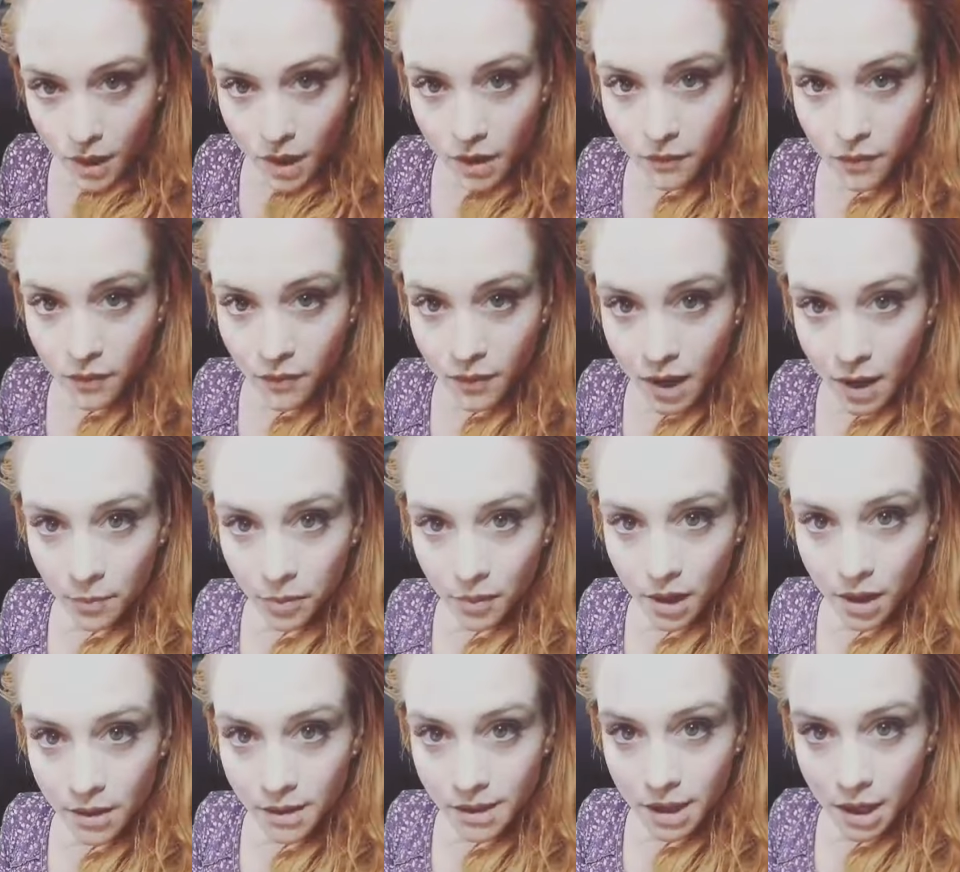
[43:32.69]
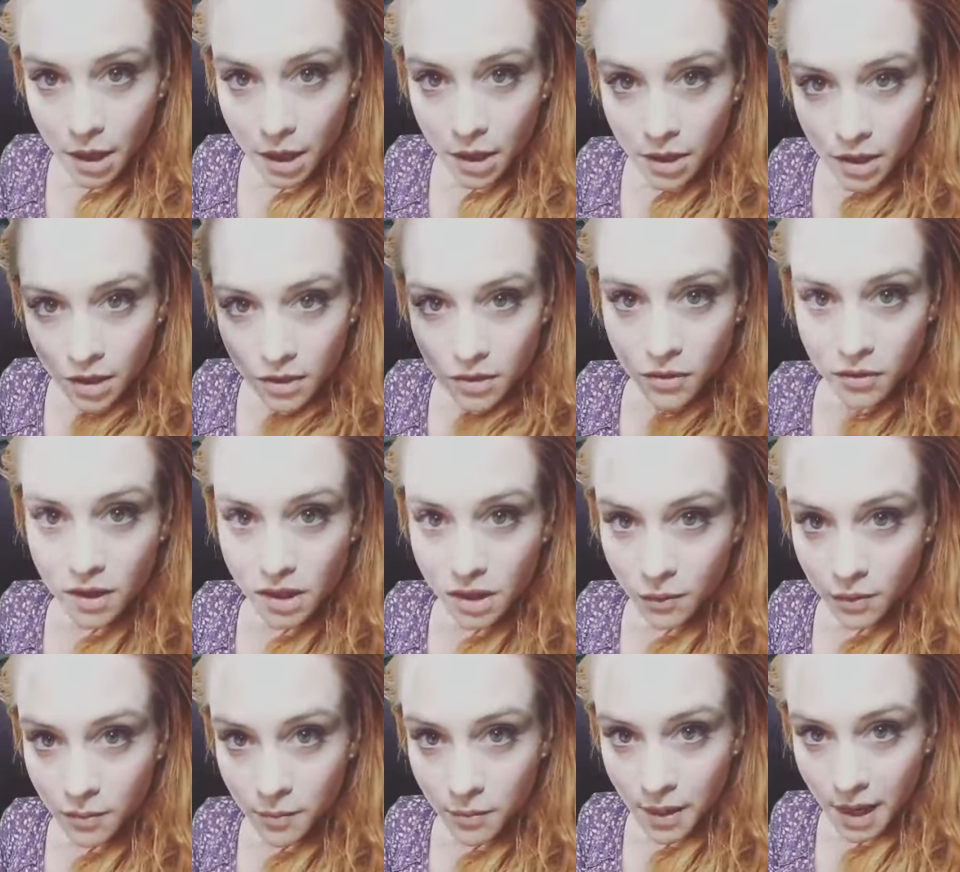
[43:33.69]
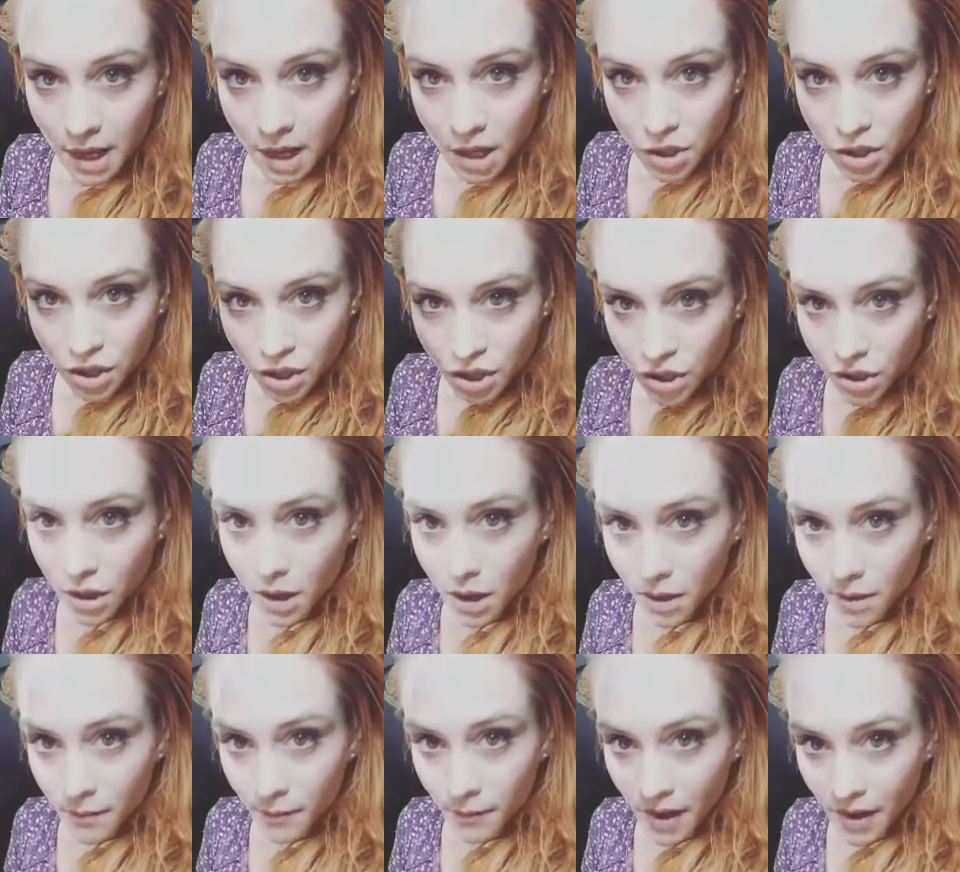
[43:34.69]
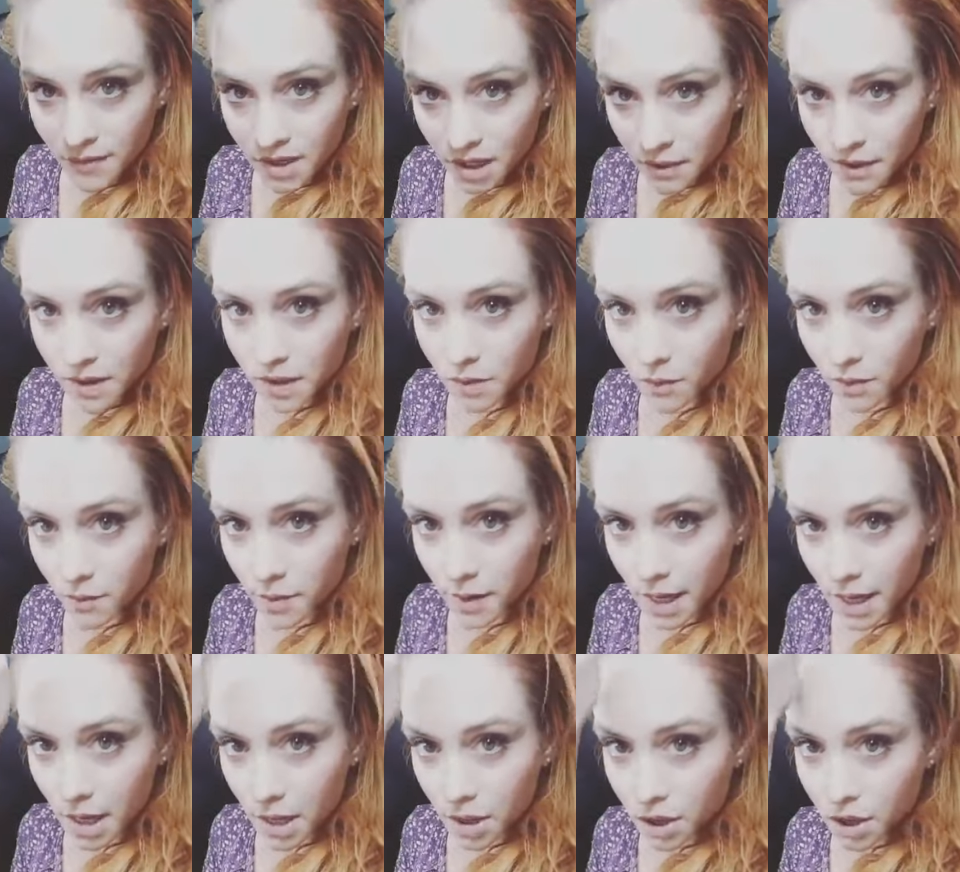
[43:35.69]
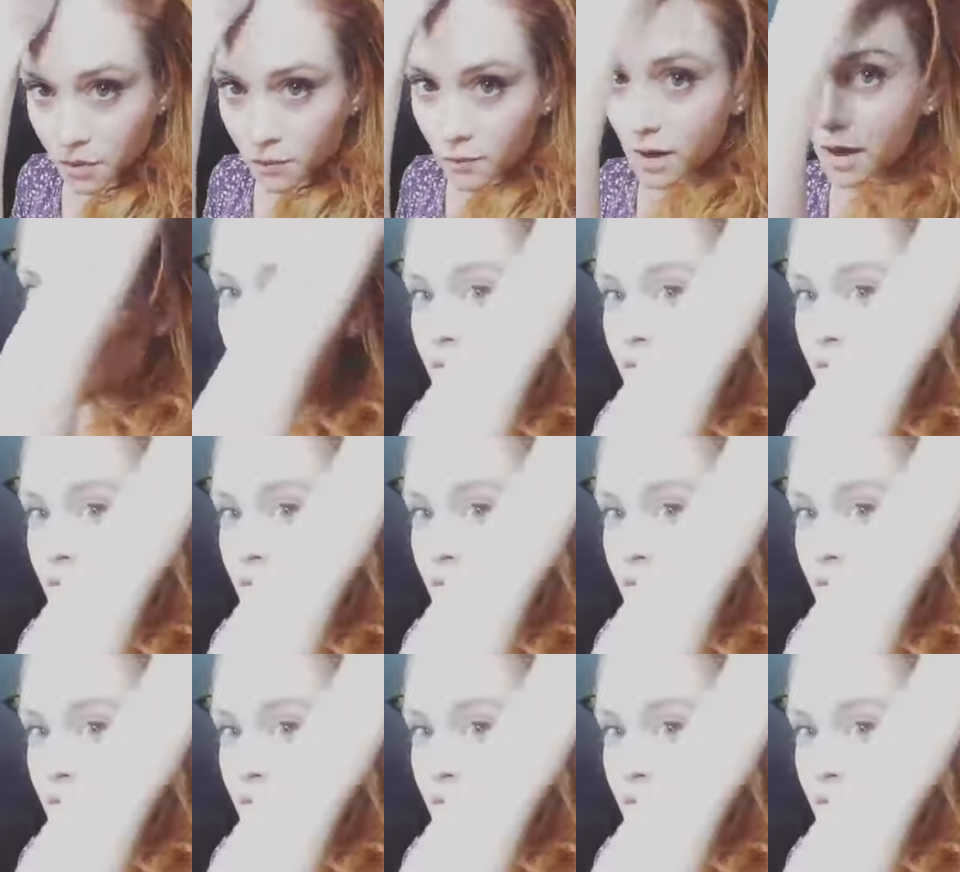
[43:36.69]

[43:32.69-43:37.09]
If you've got blonde hair, you can do this with beige. I've done this with beige when I